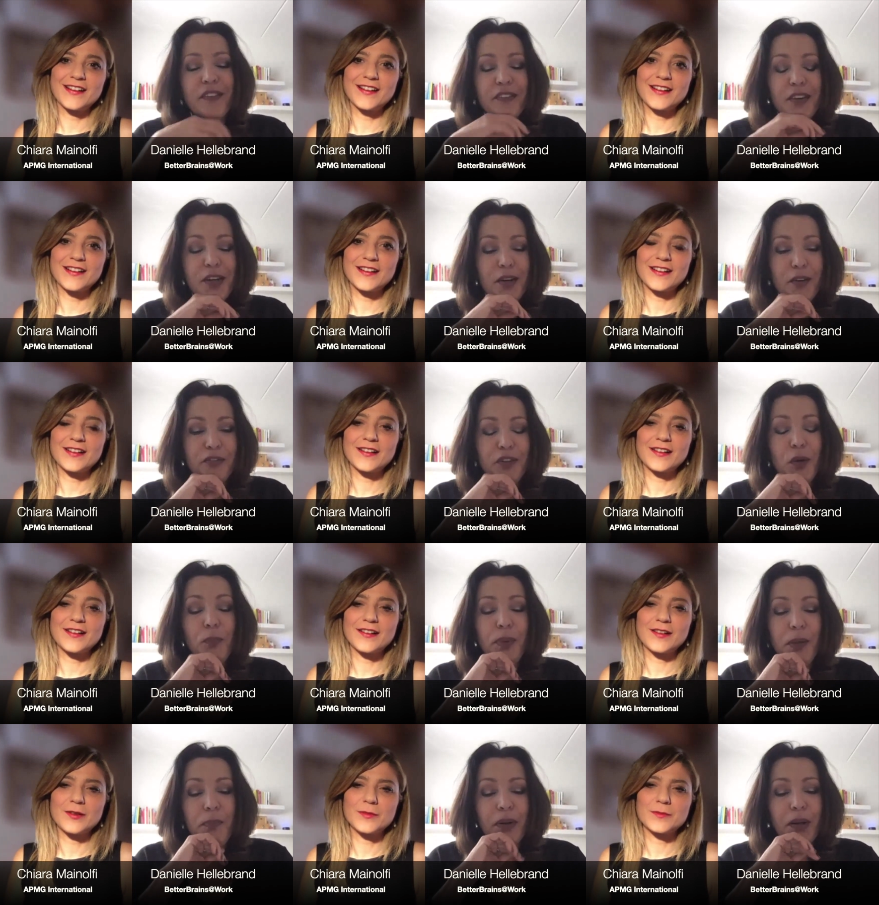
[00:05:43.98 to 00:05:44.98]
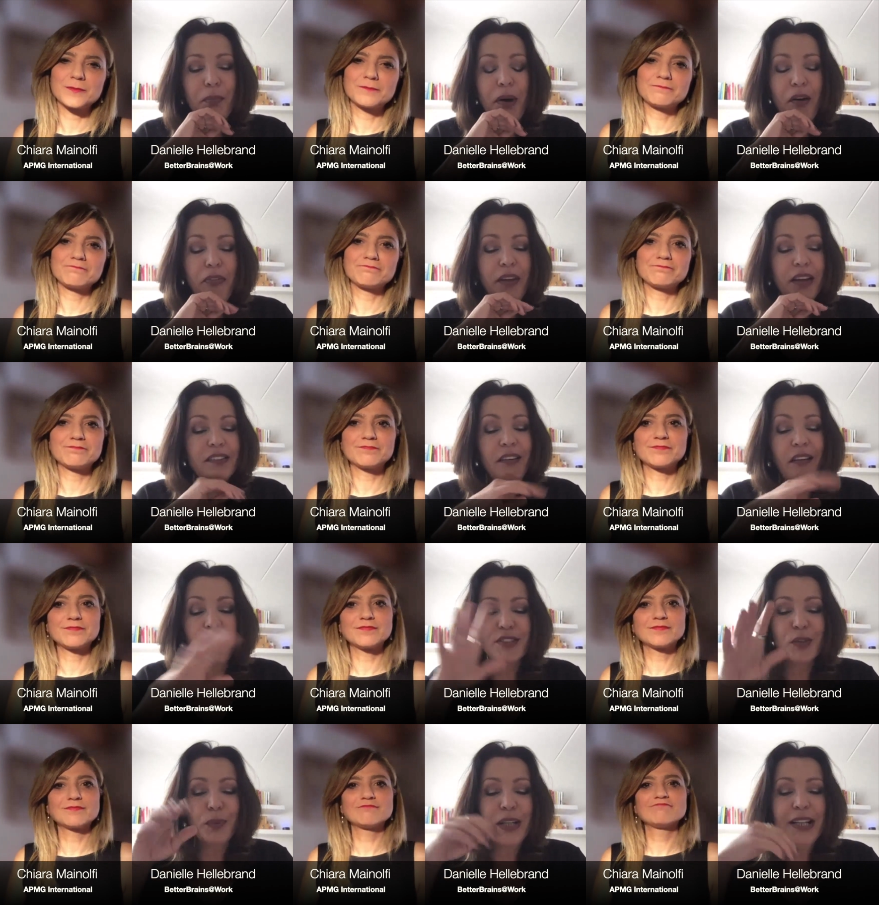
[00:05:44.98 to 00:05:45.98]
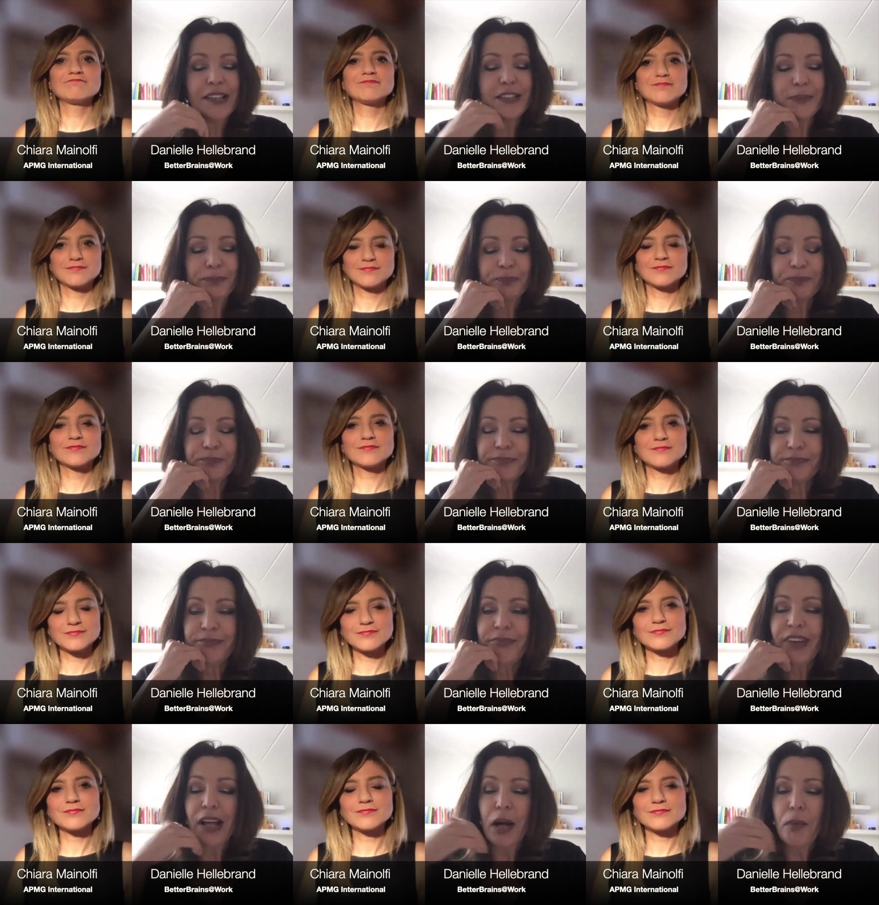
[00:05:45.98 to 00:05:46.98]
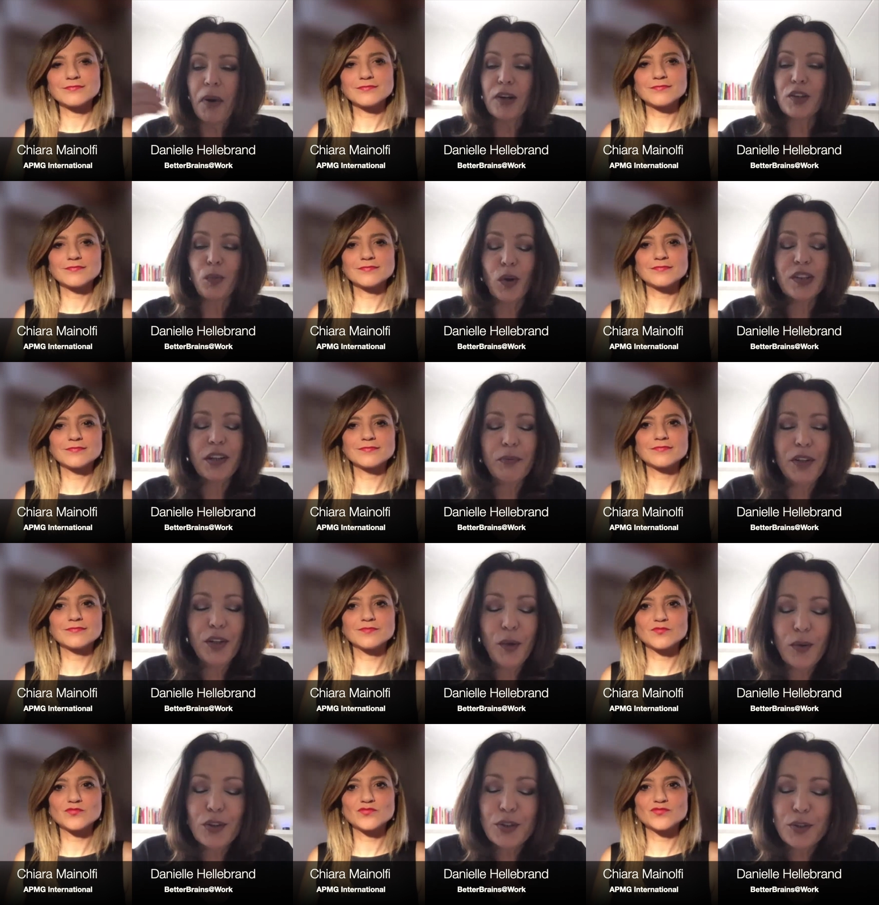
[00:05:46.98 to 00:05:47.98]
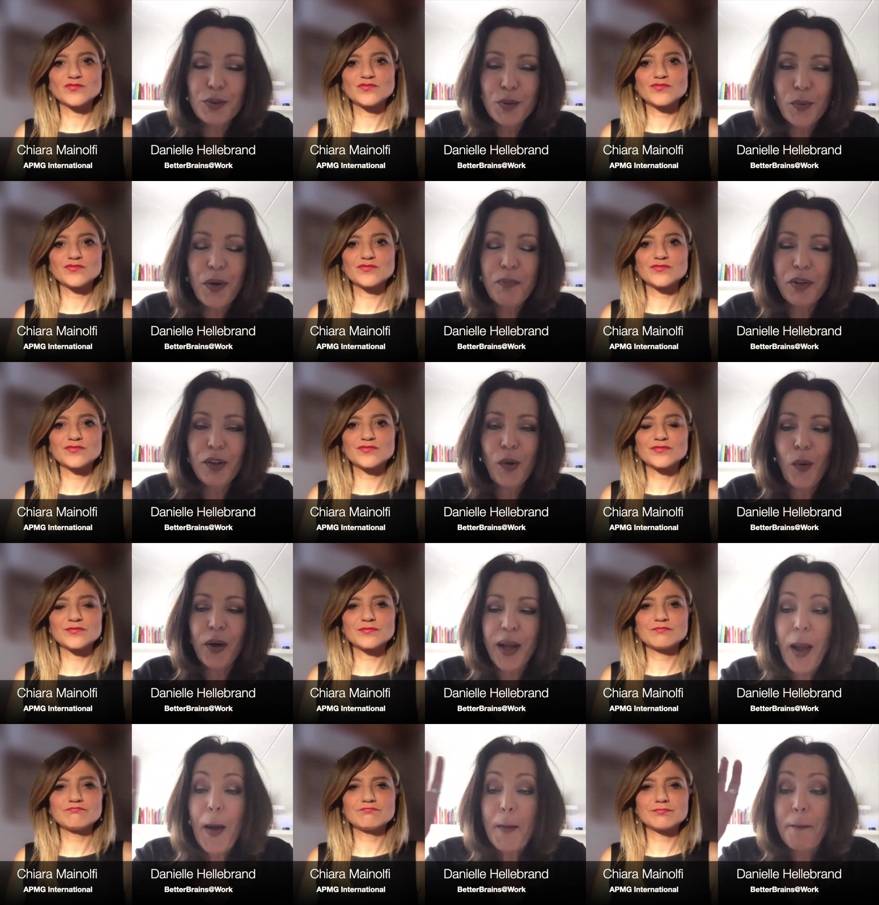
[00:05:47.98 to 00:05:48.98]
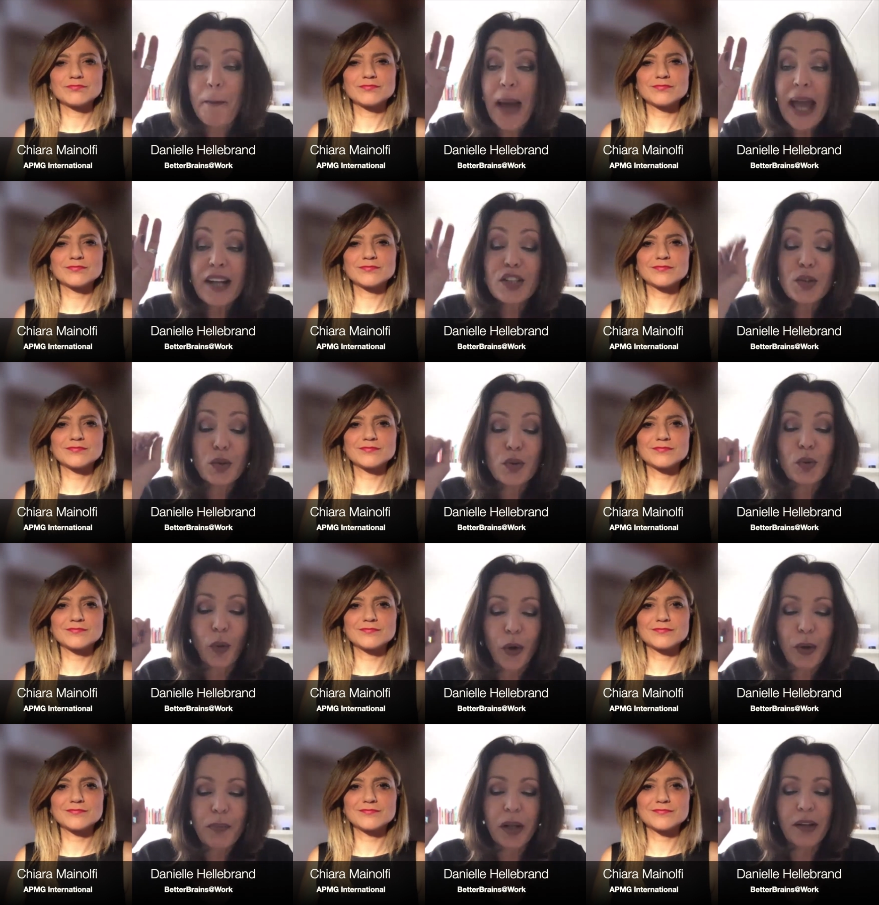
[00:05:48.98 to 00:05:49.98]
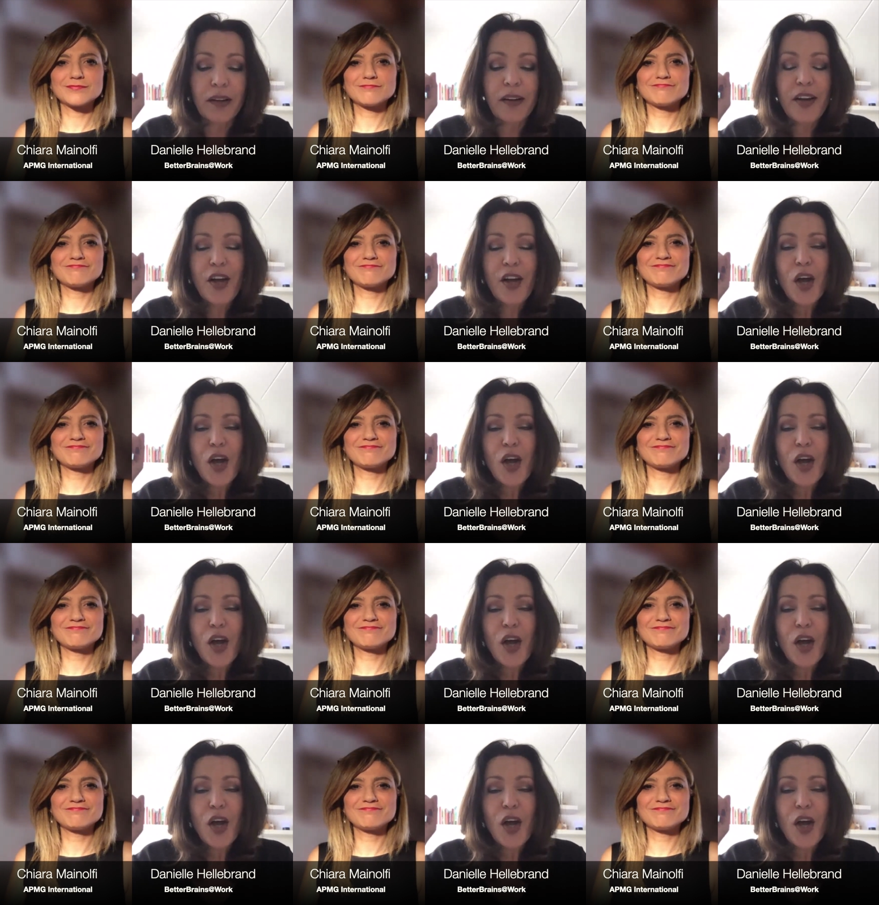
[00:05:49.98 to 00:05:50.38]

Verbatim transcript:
Speaker 1: with a few people about that last week, about what are we going to do when we're going back to normal.